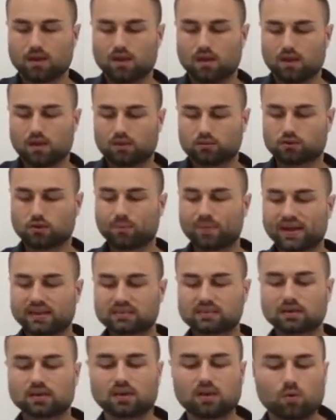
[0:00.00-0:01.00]
So
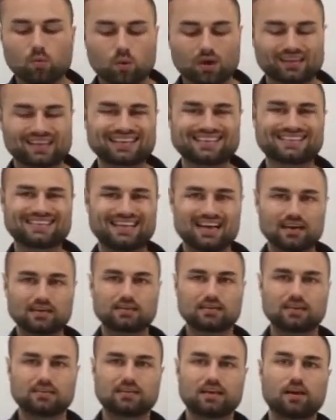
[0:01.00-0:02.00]
basically what this
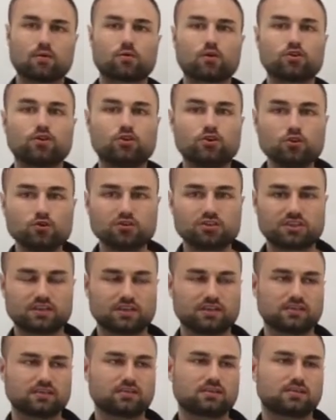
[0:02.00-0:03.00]
does is it
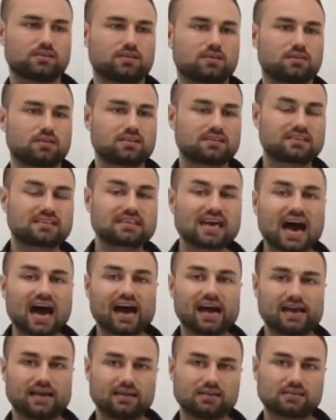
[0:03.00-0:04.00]
reduces the
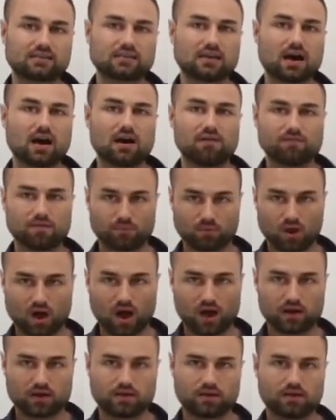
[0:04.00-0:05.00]
size of a
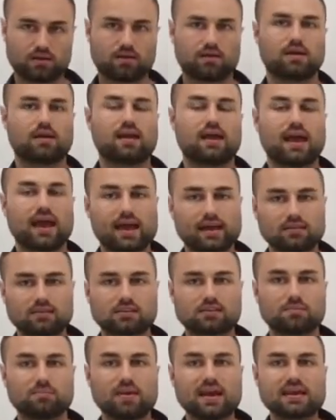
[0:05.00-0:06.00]
block,
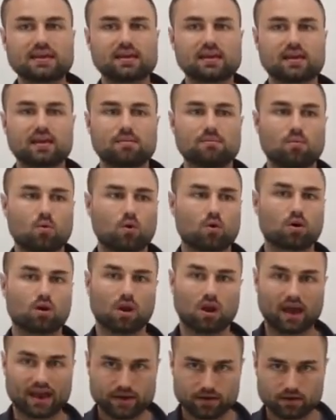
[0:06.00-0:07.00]
hence making it more
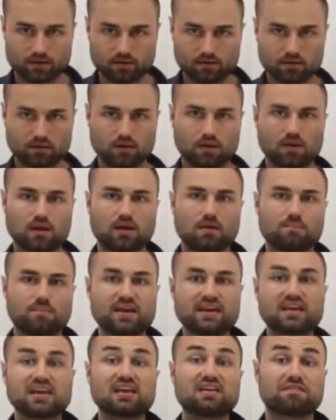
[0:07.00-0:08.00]
lighter,
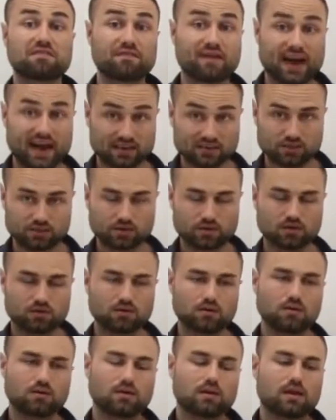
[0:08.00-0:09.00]
making it faster,
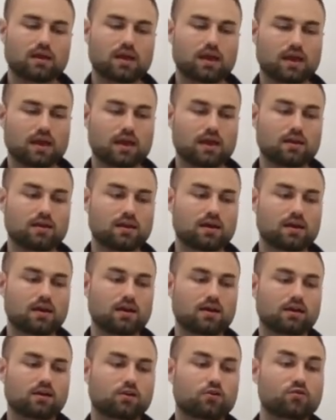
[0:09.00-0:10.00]

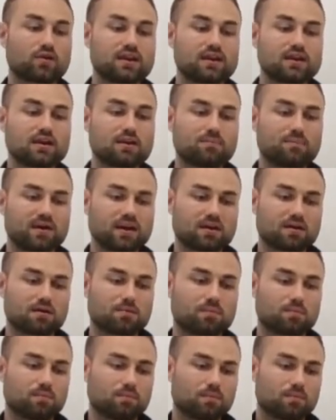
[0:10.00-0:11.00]
and creating a better